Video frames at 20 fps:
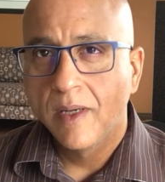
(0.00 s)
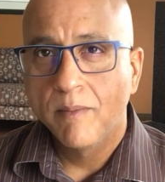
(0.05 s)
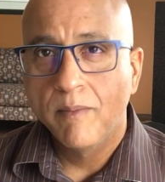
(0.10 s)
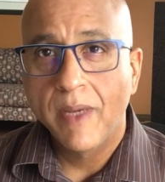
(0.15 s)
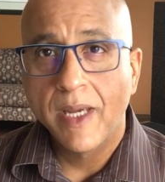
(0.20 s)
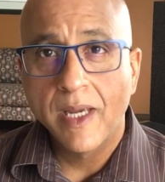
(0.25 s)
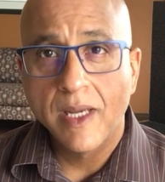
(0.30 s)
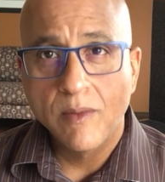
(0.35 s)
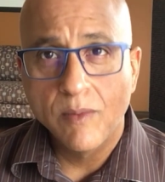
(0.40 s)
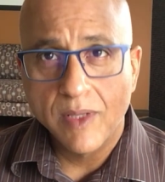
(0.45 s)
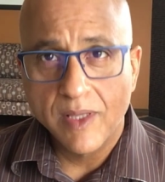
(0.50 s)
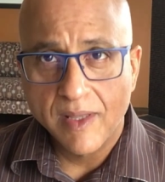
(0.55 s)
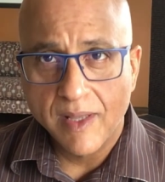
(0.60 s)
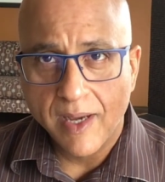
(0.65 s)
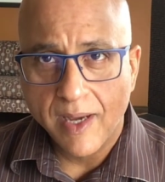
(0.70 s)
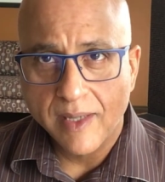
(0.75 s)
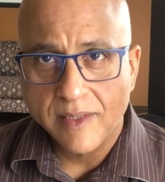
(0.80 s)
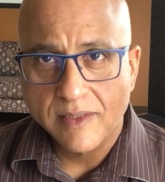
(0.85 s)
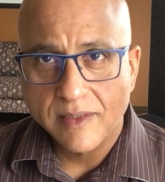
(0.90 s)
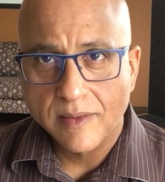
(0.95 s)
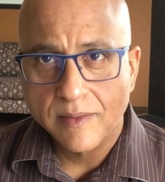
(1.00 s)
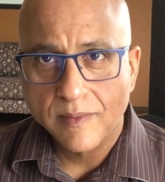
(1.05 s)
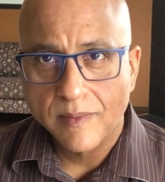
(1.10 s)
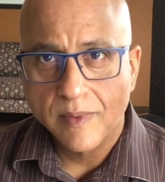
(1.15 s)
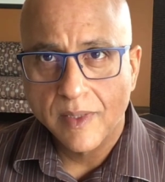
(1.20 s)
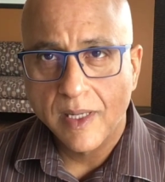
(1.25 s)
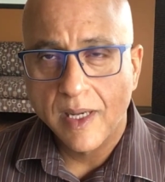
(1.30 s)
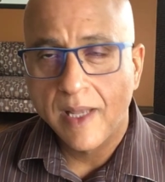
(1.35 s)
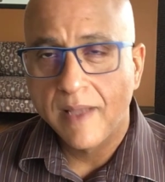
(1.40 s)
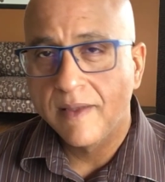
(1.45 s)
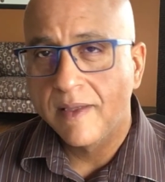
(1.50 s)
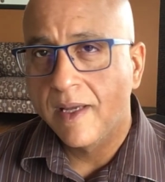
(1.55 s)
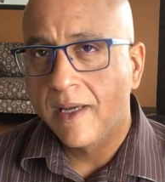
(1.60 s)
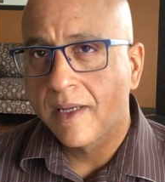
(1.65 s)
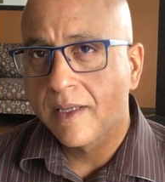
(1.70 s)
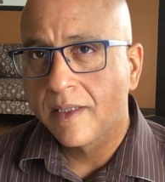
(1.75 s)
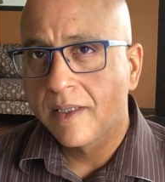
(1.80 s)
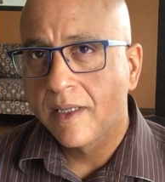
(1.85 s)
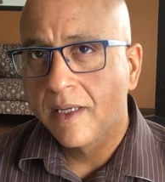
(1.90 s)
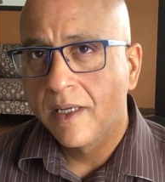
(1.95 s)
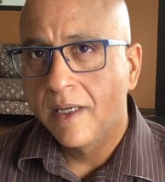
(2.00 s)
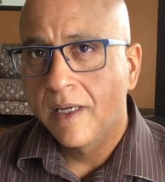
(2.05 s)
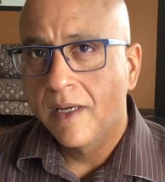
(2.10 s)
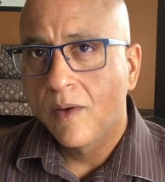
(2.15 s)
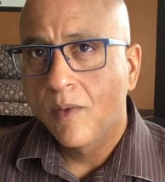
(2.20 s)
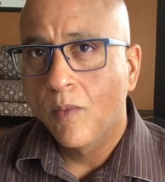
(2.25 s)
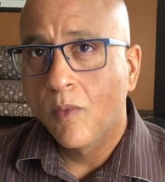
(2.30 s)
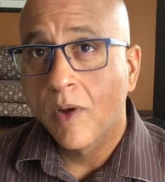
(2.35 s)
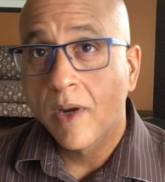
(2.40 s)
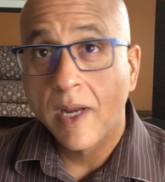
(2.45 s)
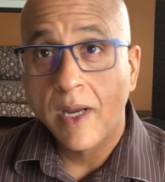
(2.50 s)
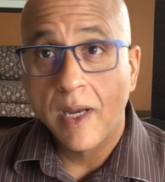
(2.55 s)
begin with that. And then what